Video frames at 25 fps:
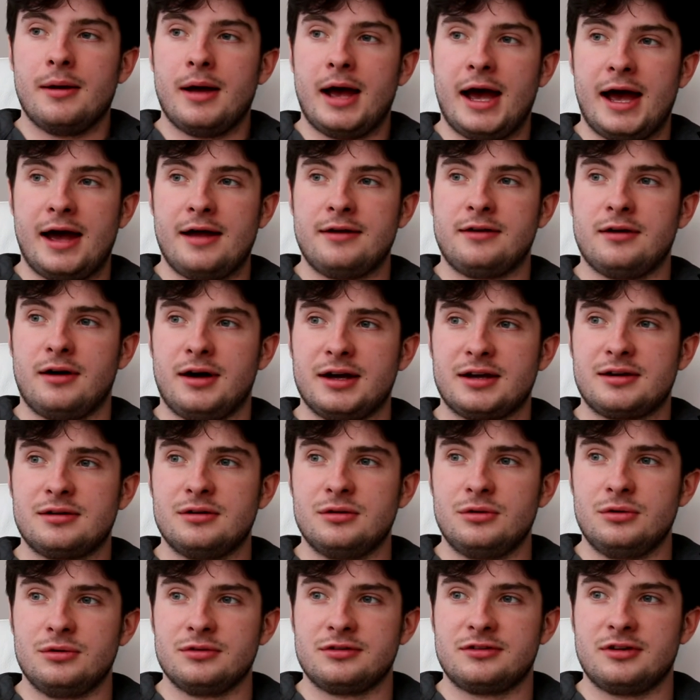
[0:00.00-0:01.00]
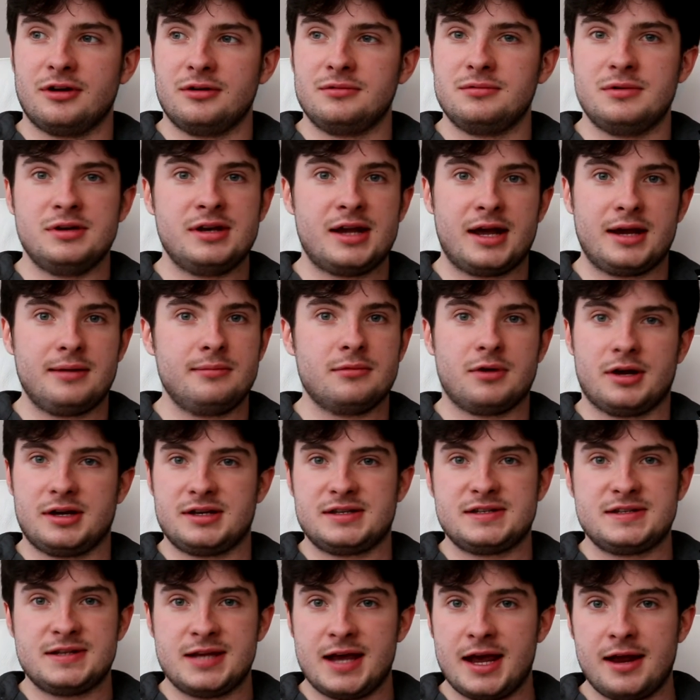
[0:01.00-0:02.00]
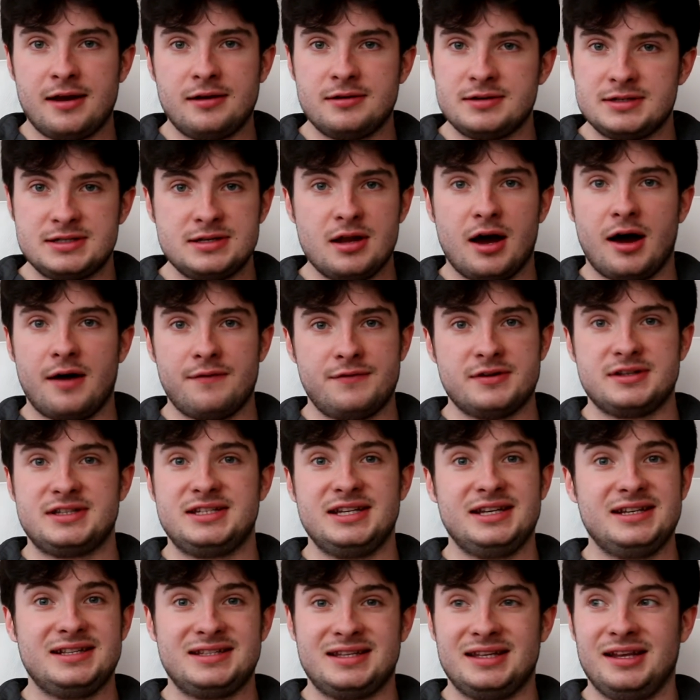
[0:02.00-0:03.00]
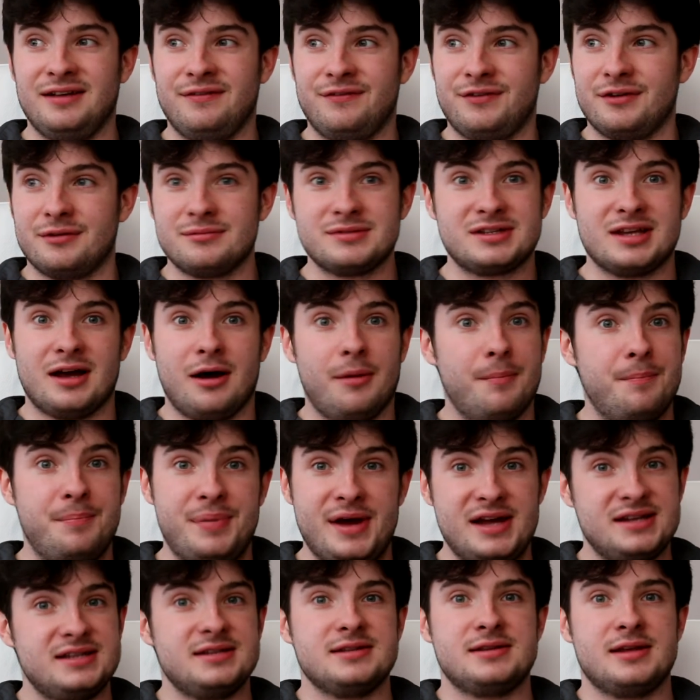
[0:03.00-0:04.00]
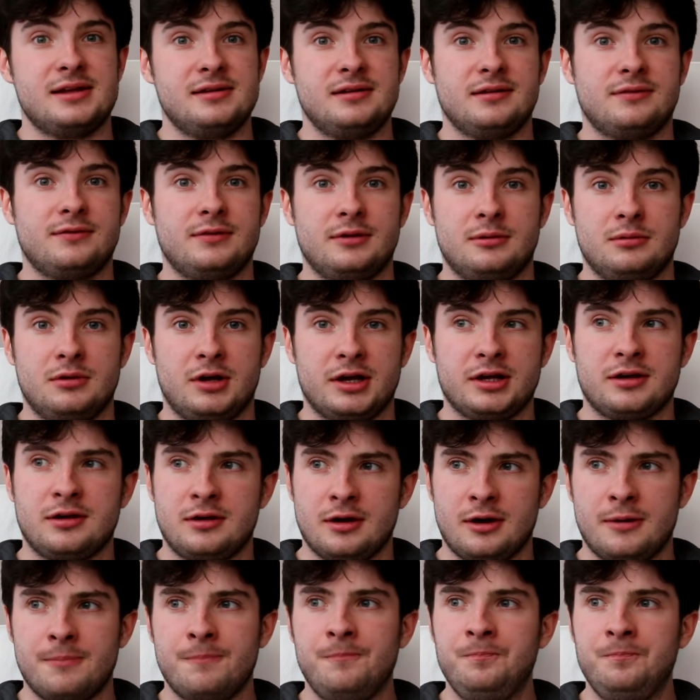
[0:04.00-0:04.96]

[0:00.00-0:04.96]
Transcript: And I can also name like 10 other DC films that are better than this film, like